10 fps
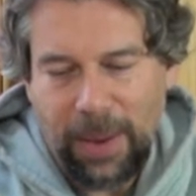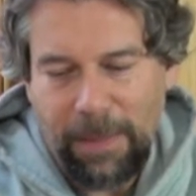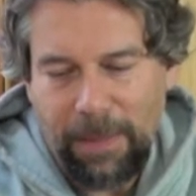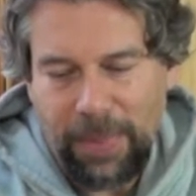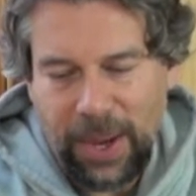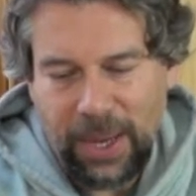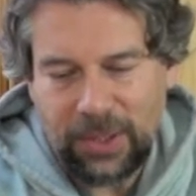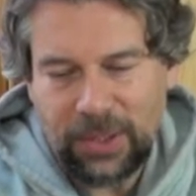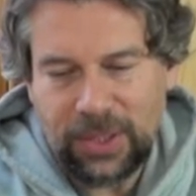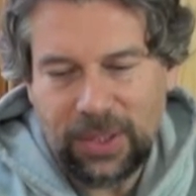
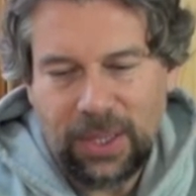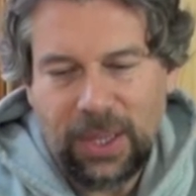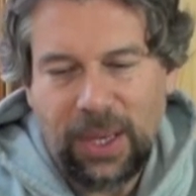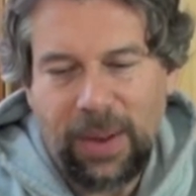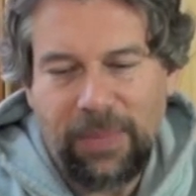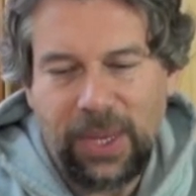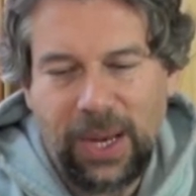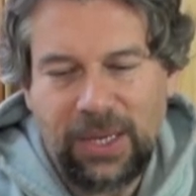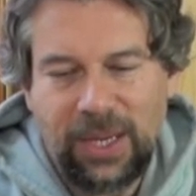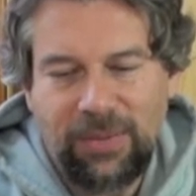But the
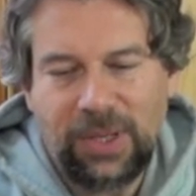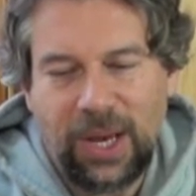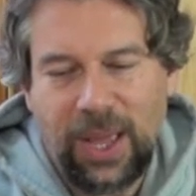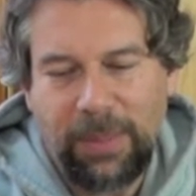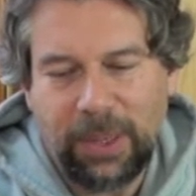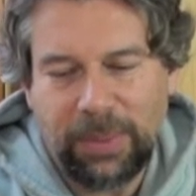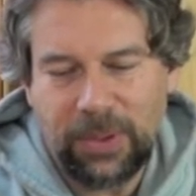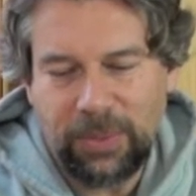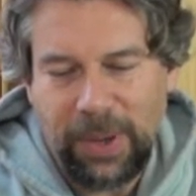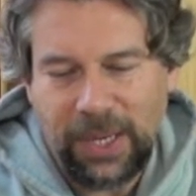idea of dynamic
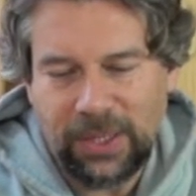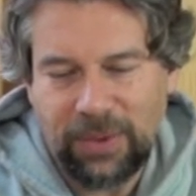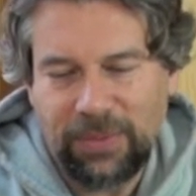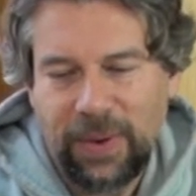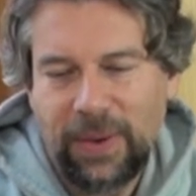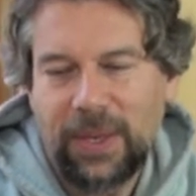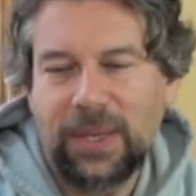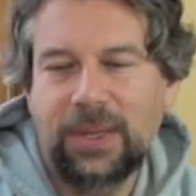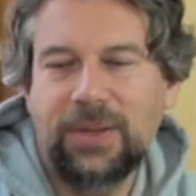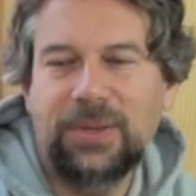perspective
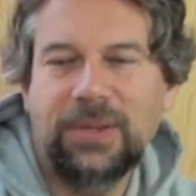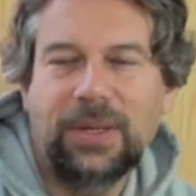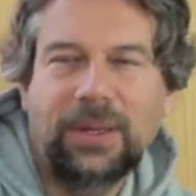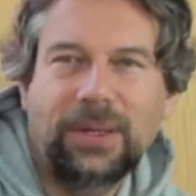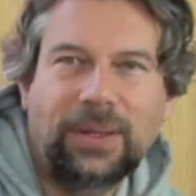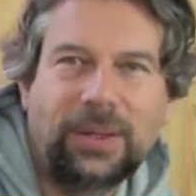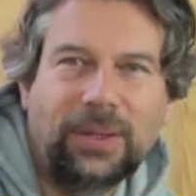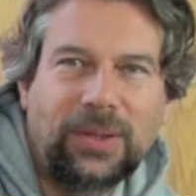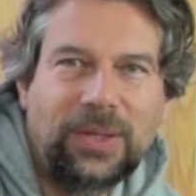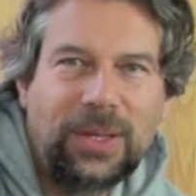is,
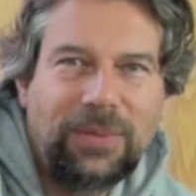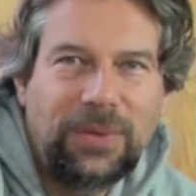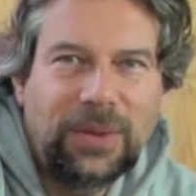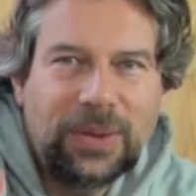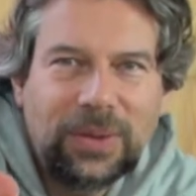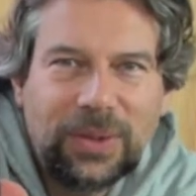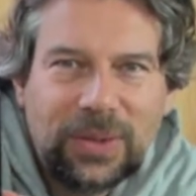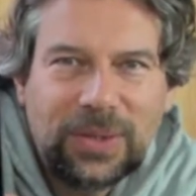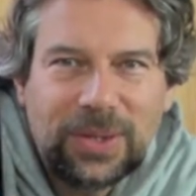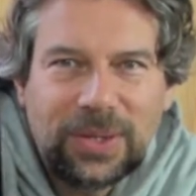see if you can
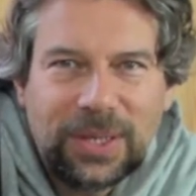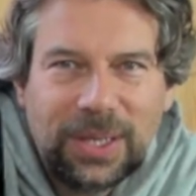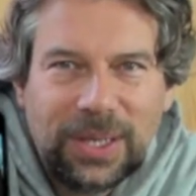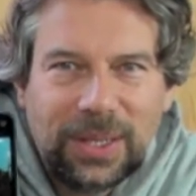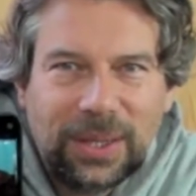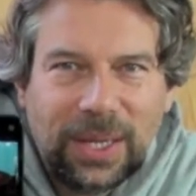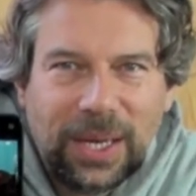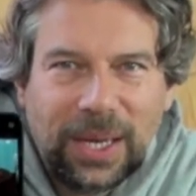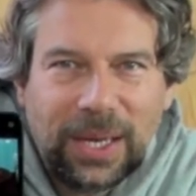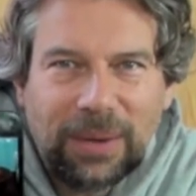see
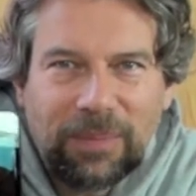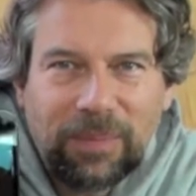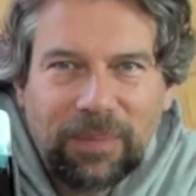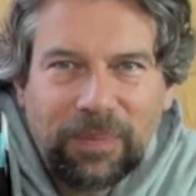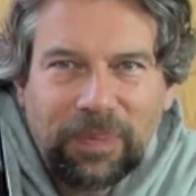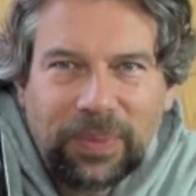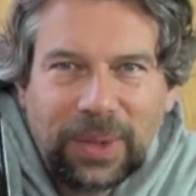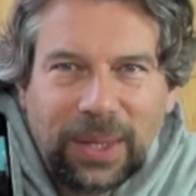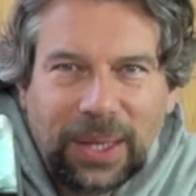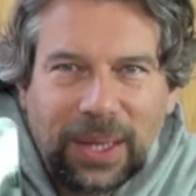that.
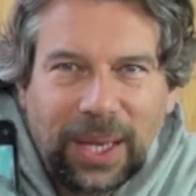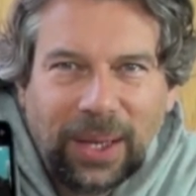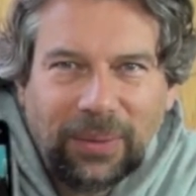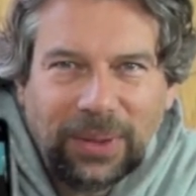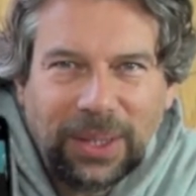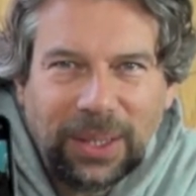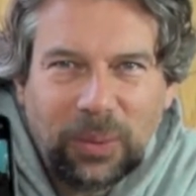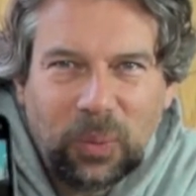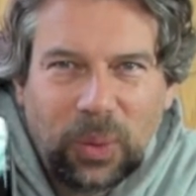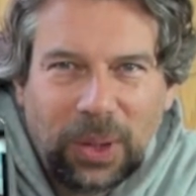Yeah, I don't think
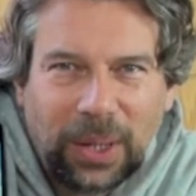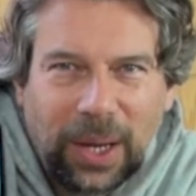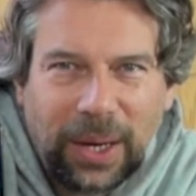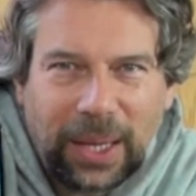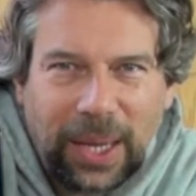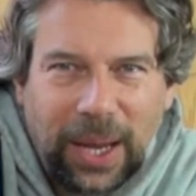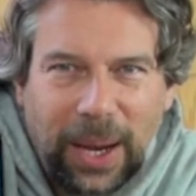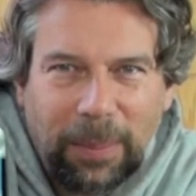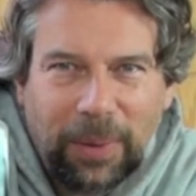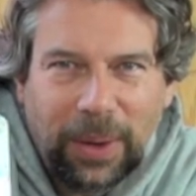it'll work on a
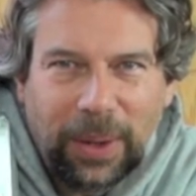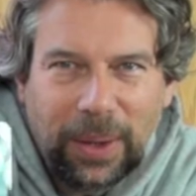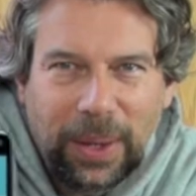camera,